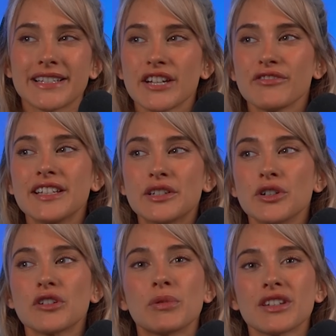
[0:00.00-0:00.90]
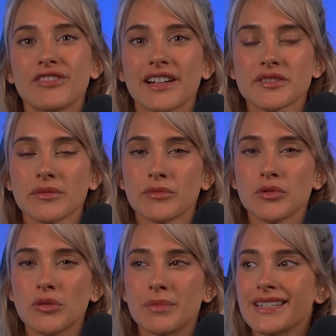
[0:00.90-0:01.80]
definitely could have put the fans on
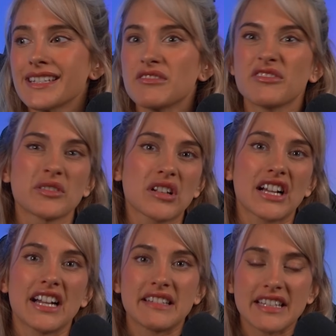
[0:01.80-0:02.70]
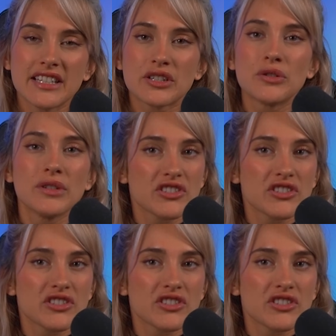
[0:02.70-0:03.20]
more, but it didn't feel like I needed to.